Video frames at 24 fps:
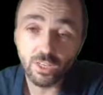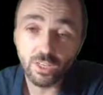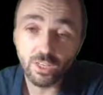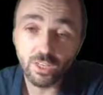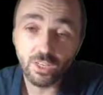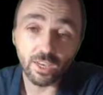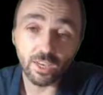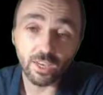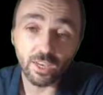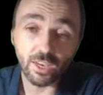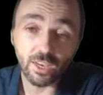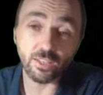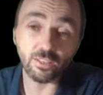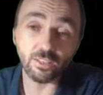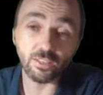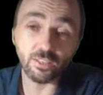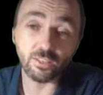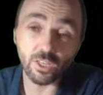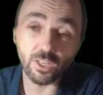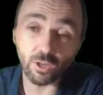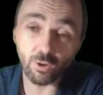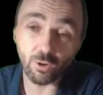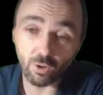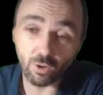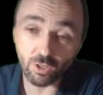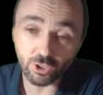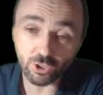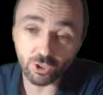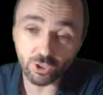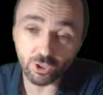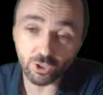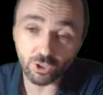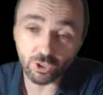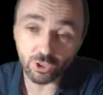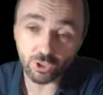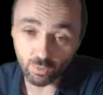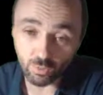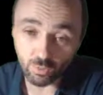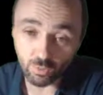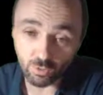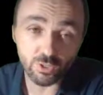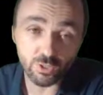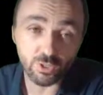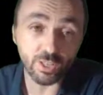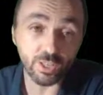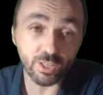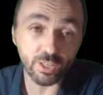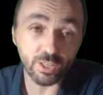and sequential
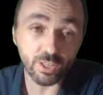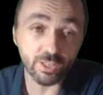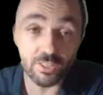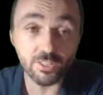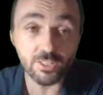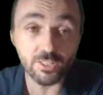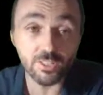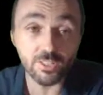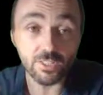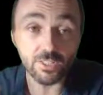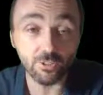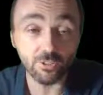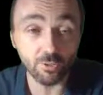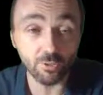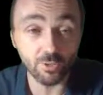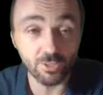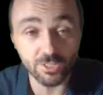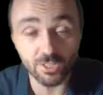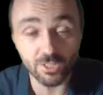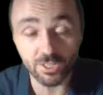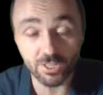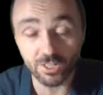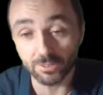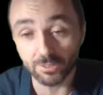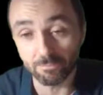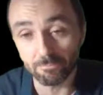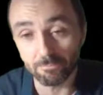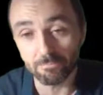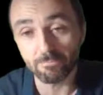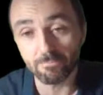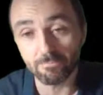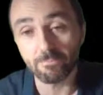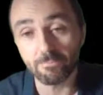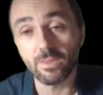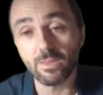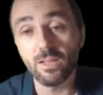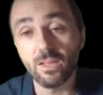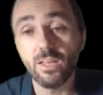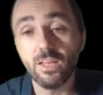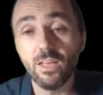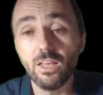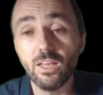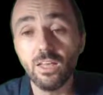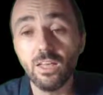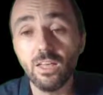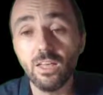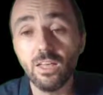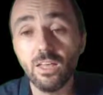rules that is interesting.
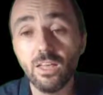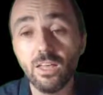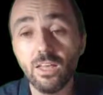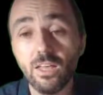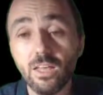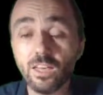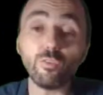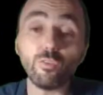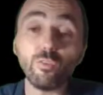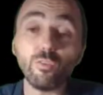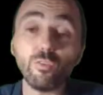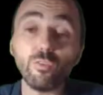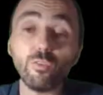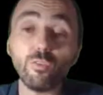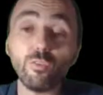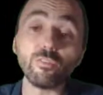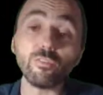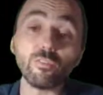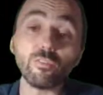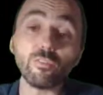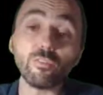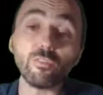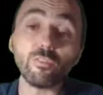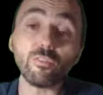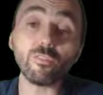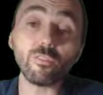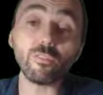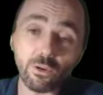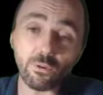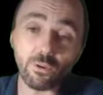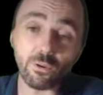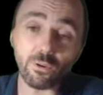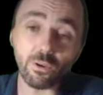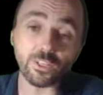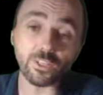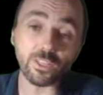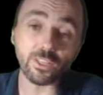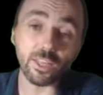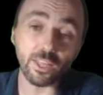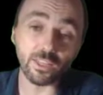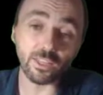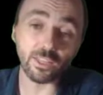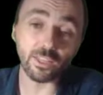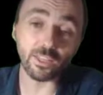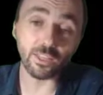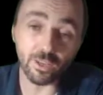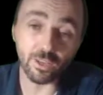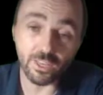If you have a sequence
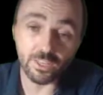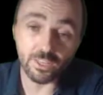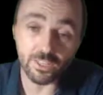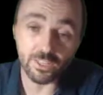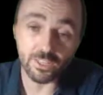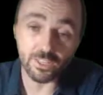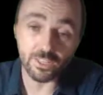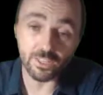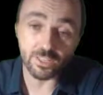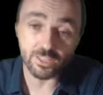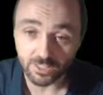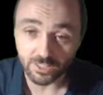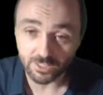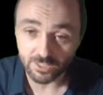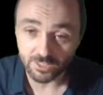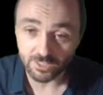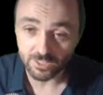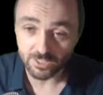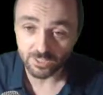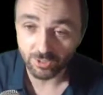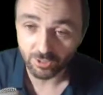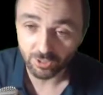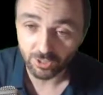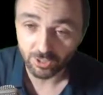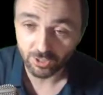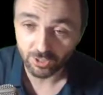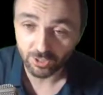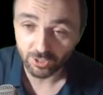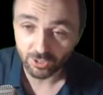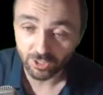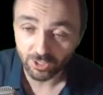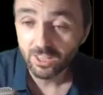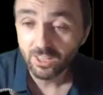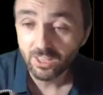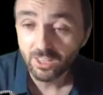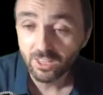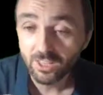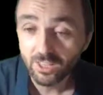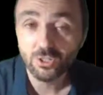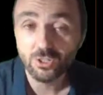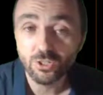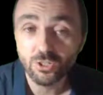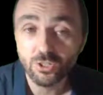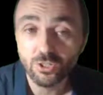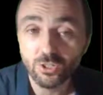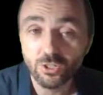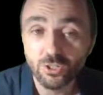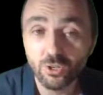database S, okay,
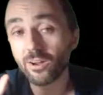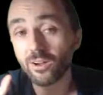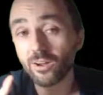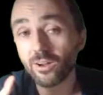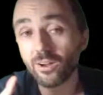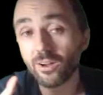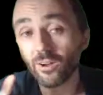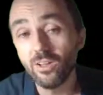so here,